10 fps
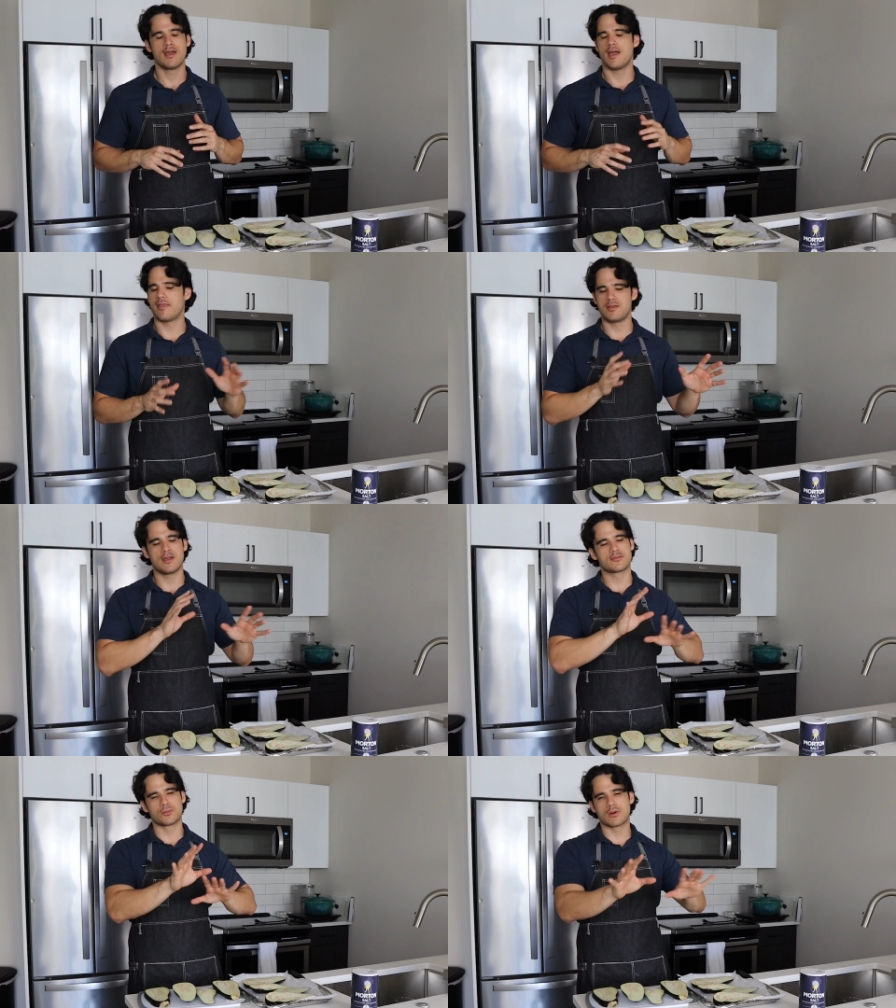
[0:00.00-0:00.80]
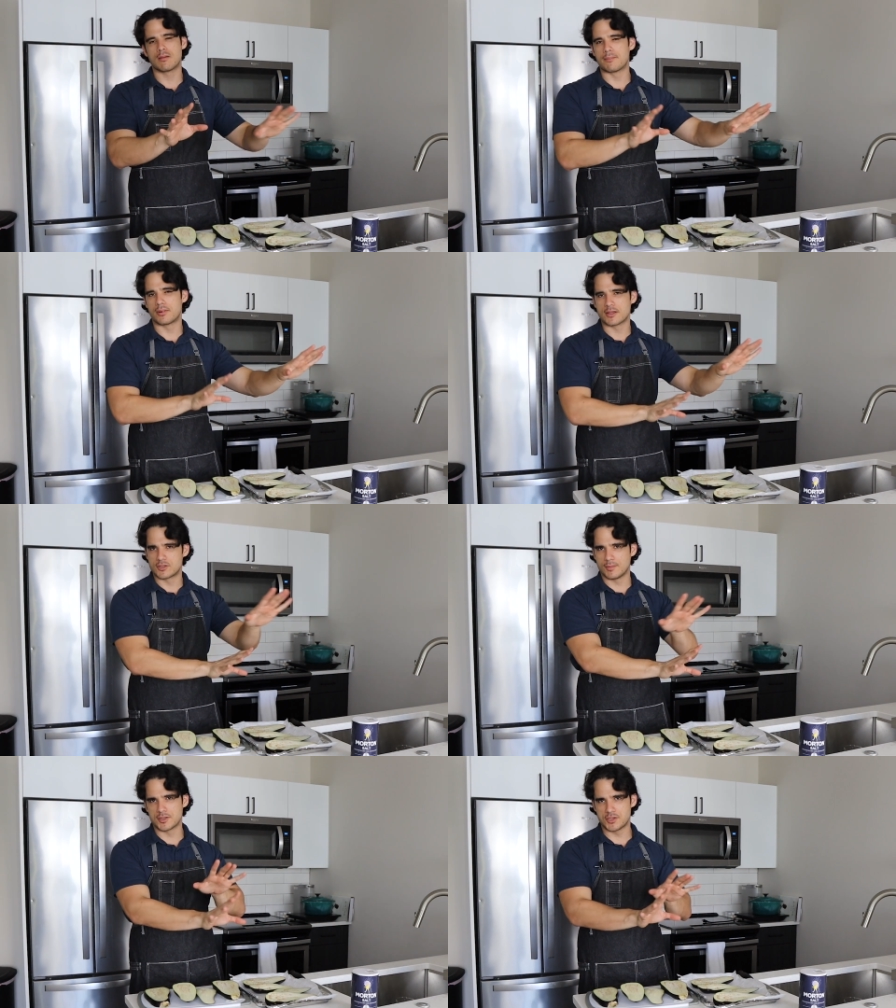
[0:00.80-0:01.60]
And then you have to worry about putting
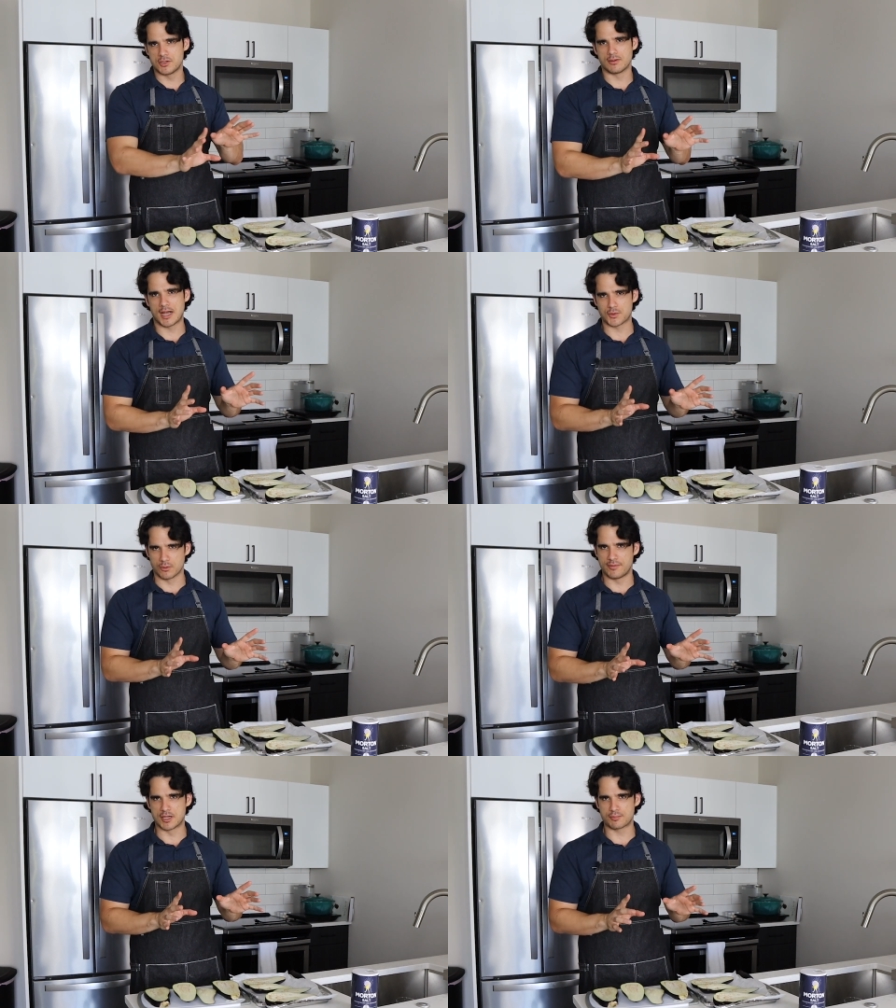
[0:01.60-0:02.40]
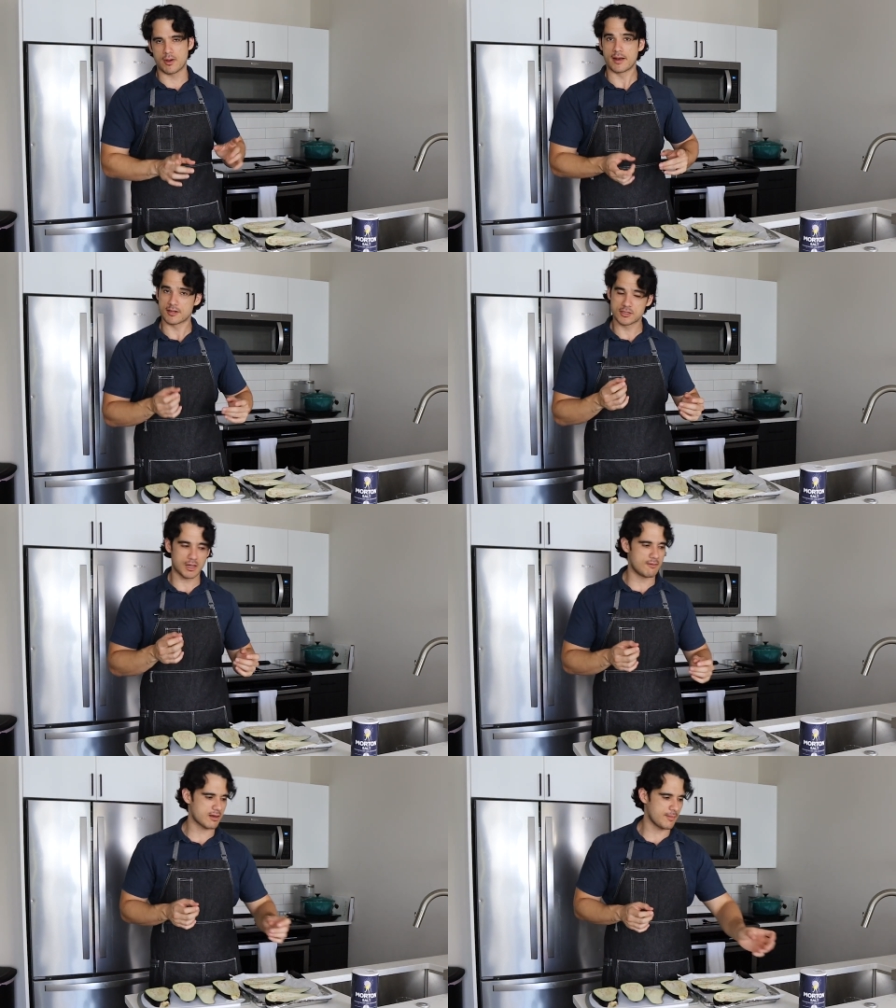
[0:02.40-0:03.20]
too much in your actual finished product. So
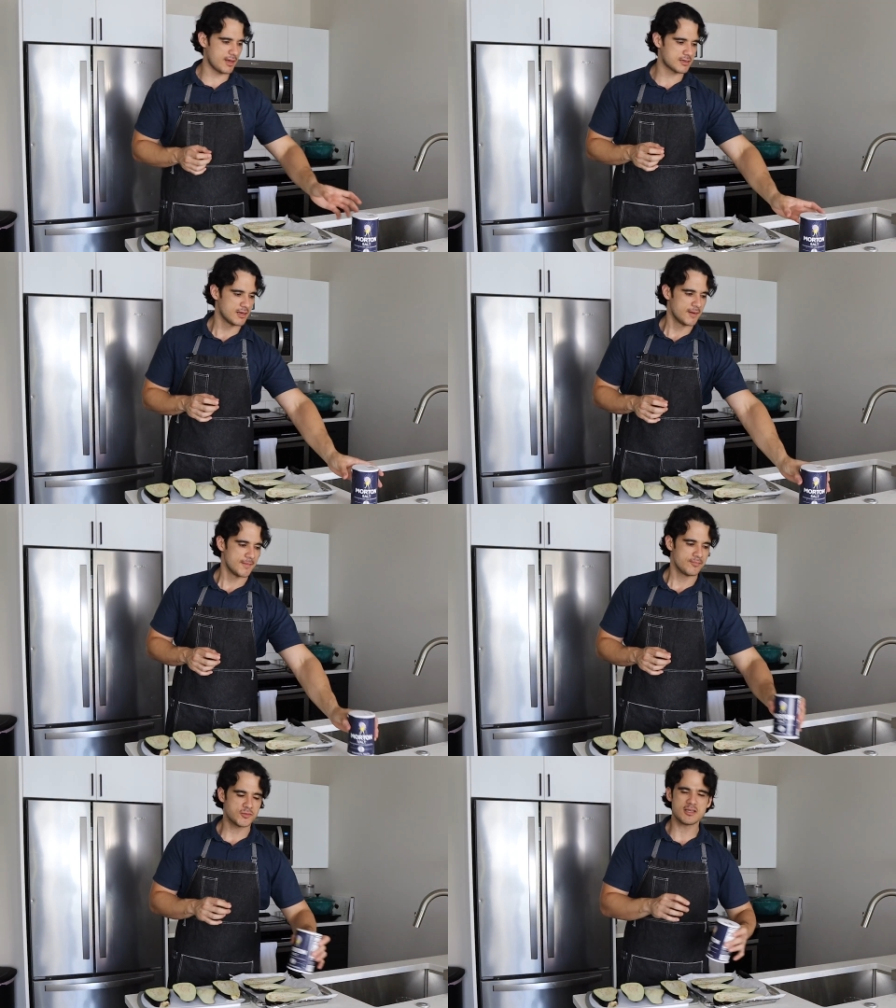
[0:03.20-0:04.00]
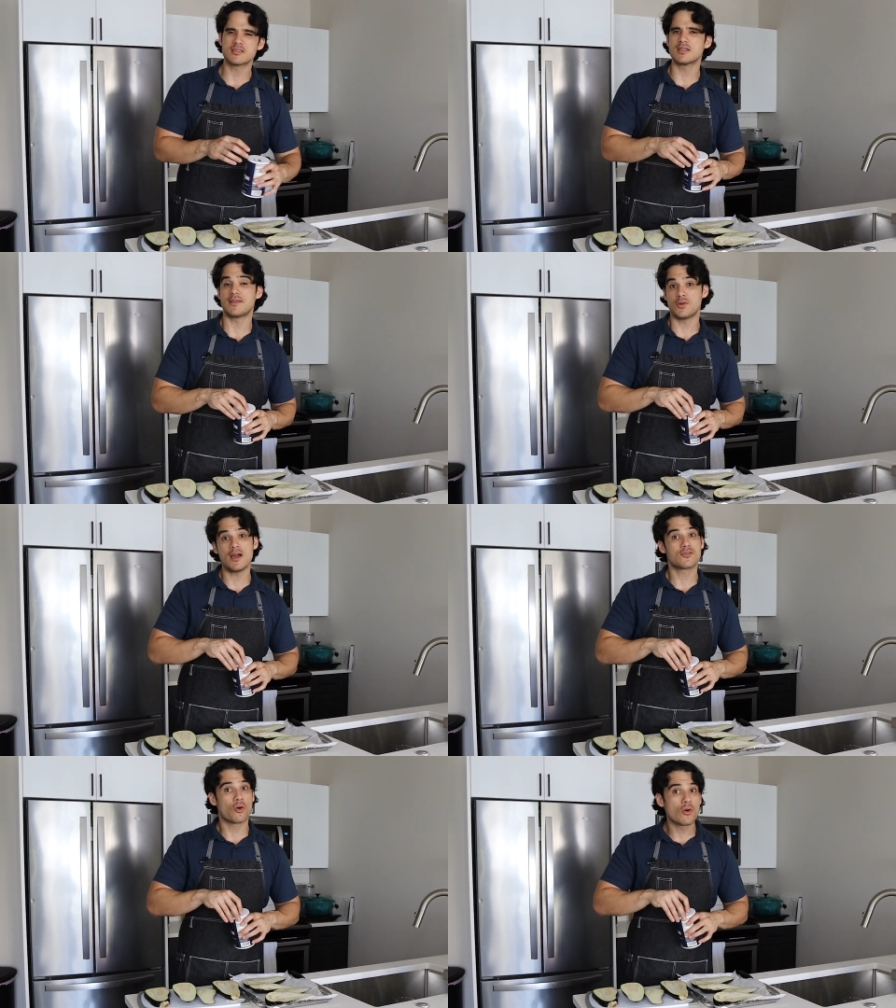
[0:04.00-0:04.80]
I'd recommend just if you
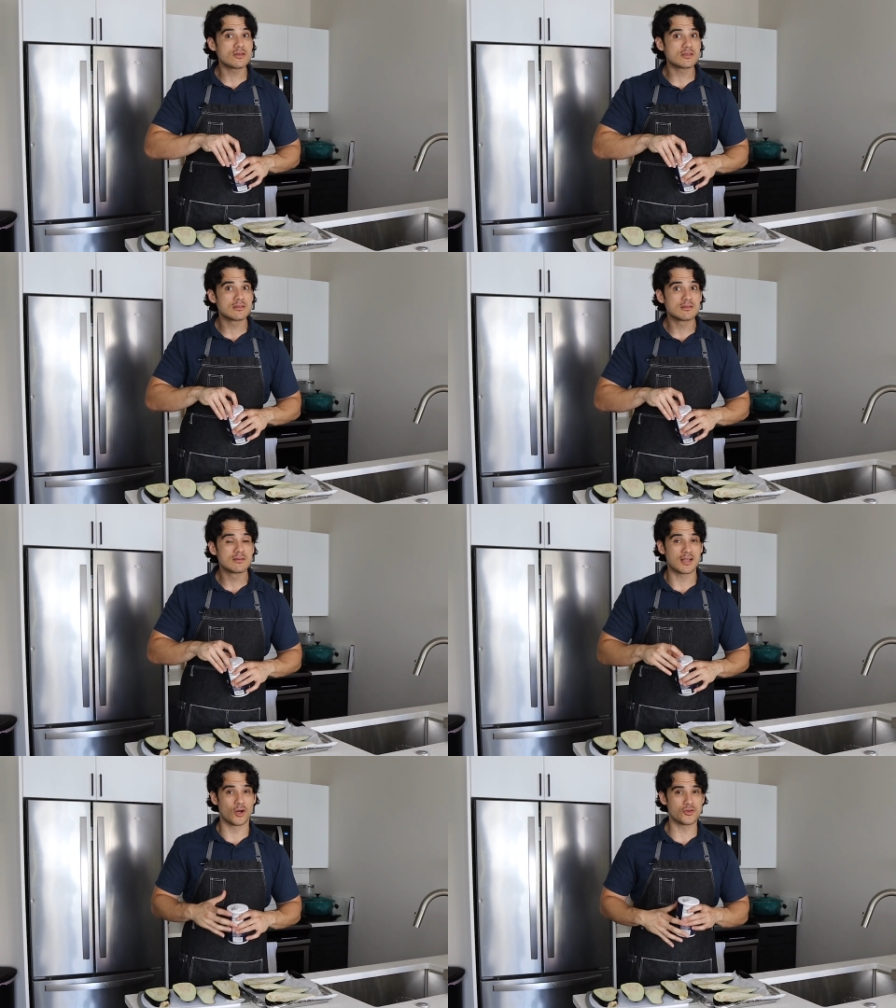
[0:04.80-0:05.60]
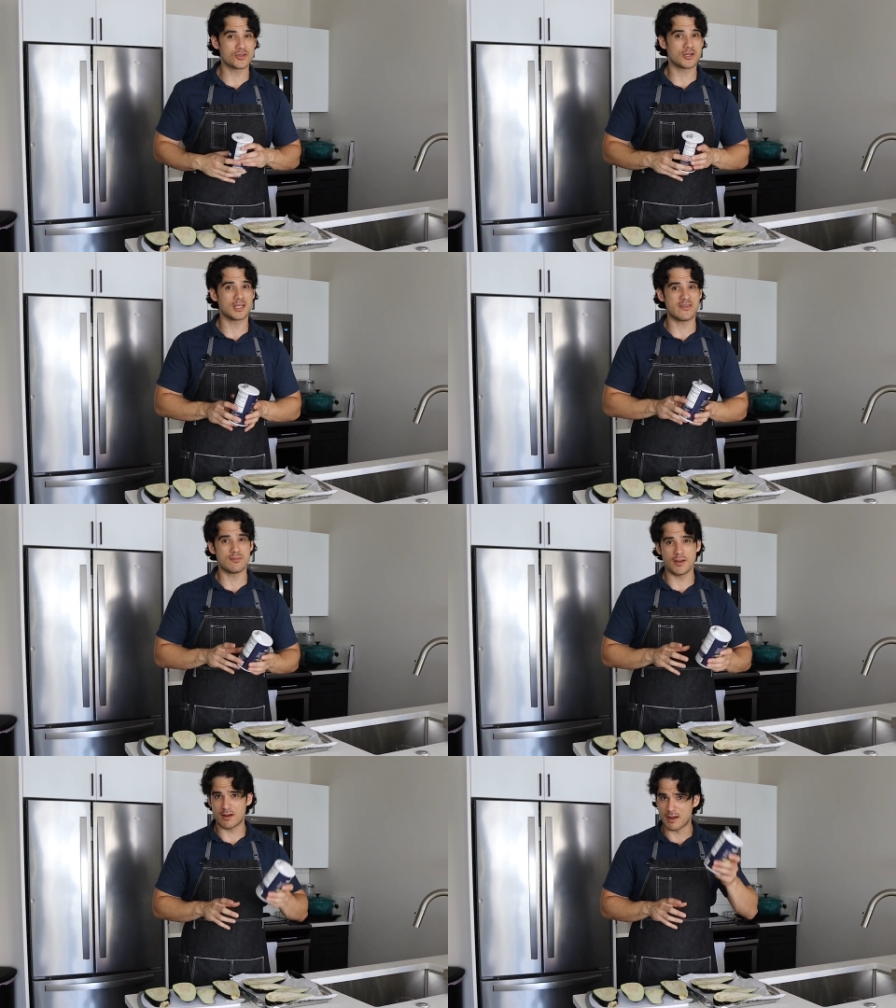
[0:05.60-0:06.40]
have coarse, like kosher salt,
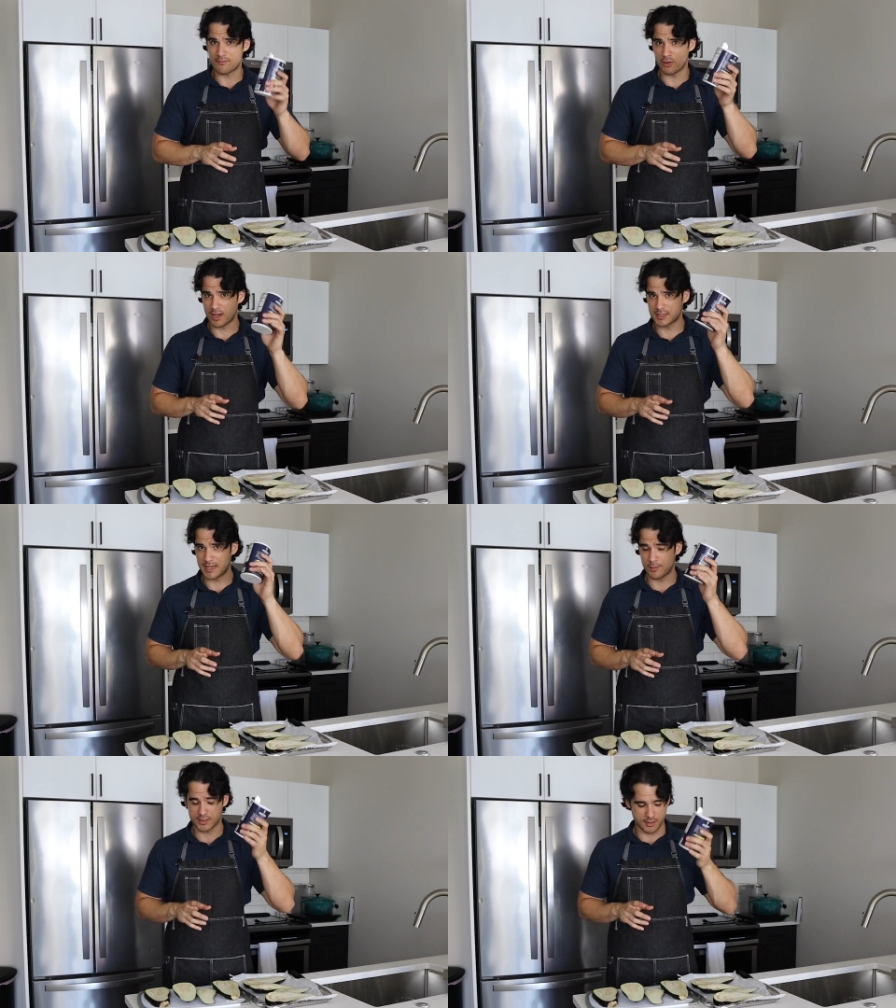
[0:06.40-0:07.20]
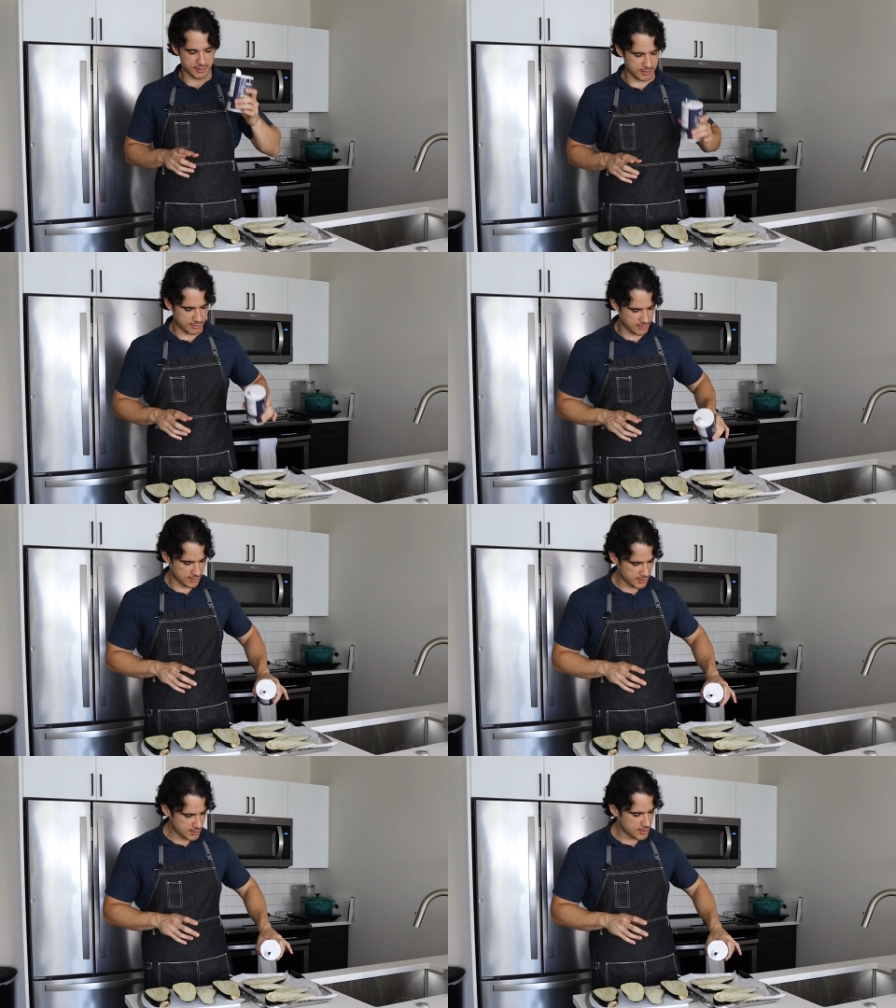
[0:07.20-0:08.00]
even better. I've only got table salt here.